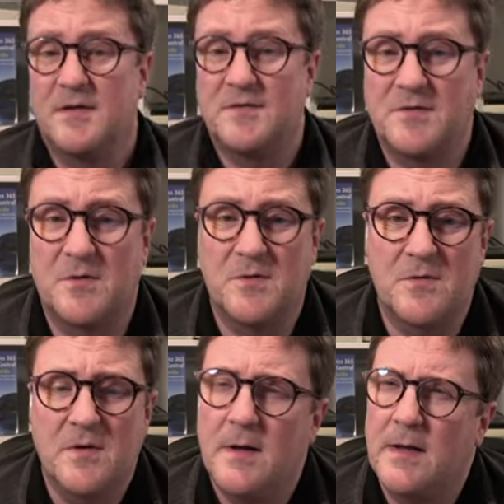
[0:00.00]

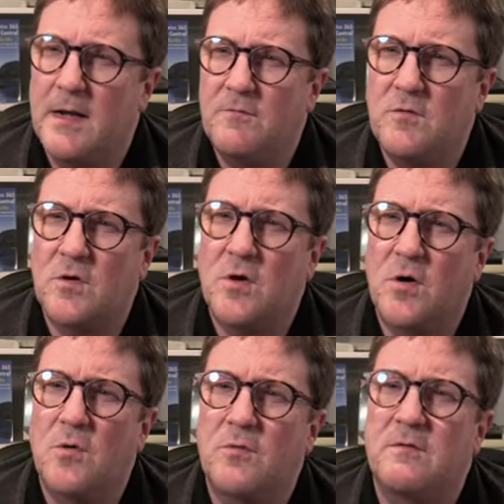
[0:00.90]
So if your
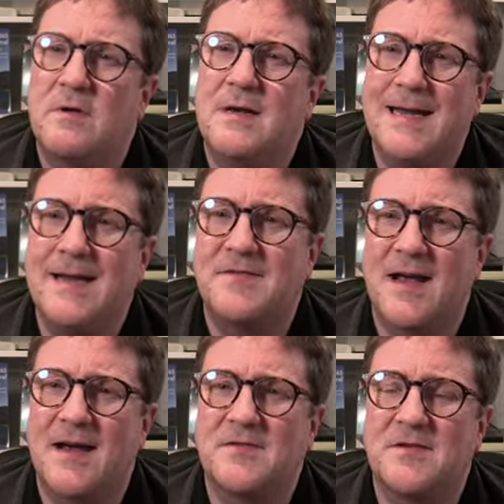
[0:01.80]
code needs
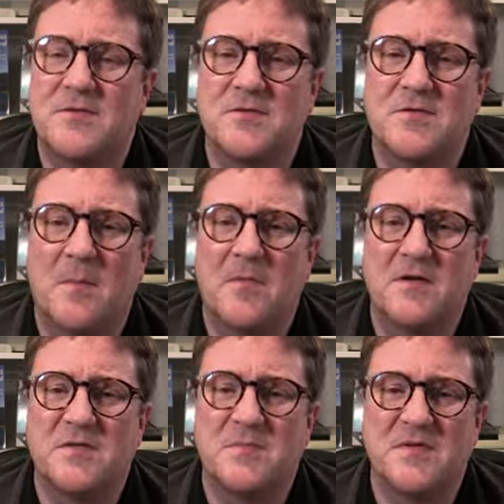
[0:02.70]
access to
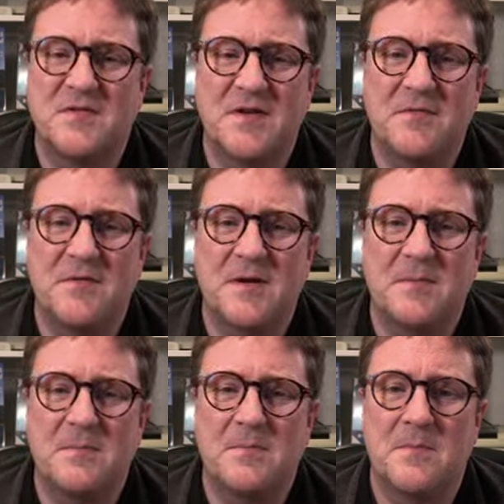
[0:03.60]
something
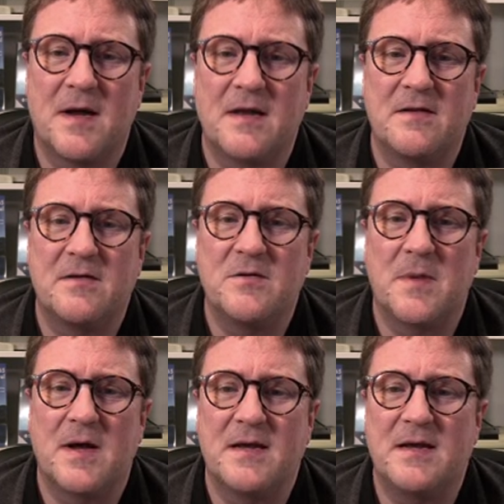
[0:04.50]
specific, you
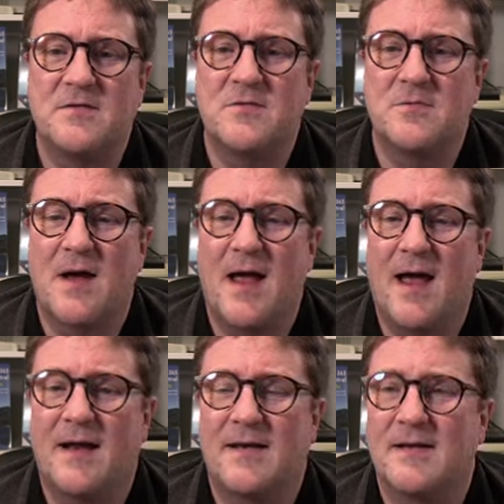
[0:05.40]
might need to
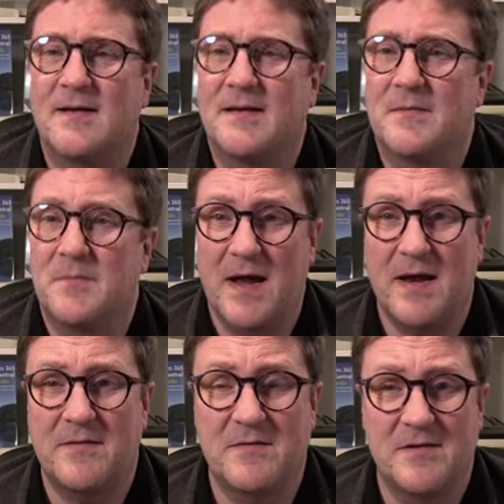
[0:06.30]

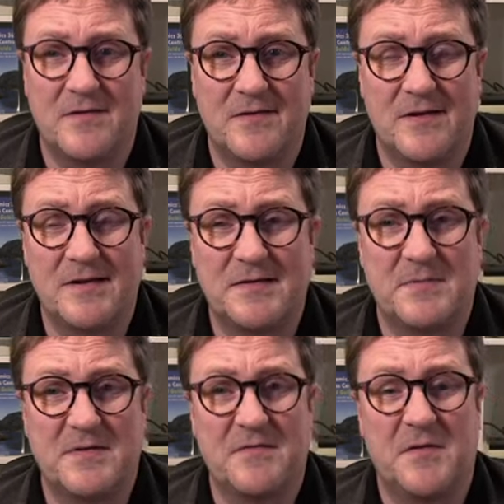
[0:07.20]
add
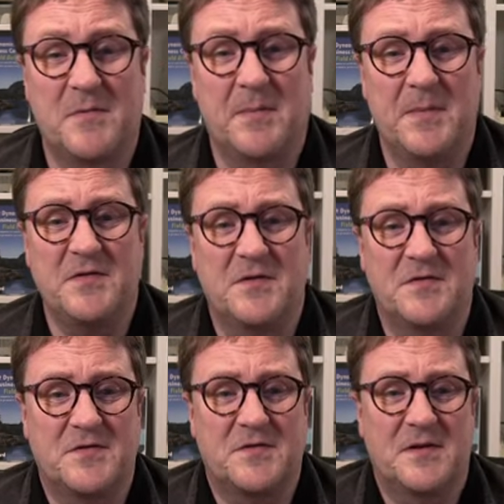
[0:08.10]
specific
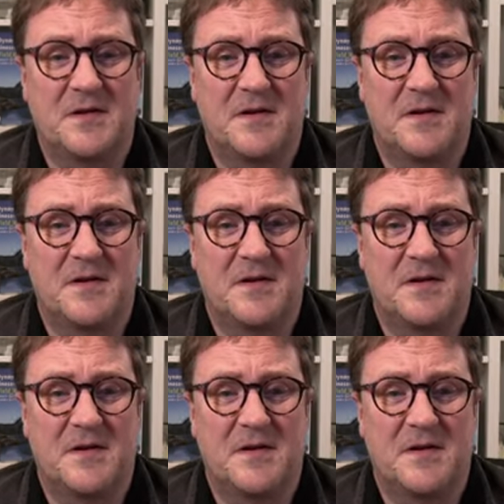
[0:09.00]
permissions.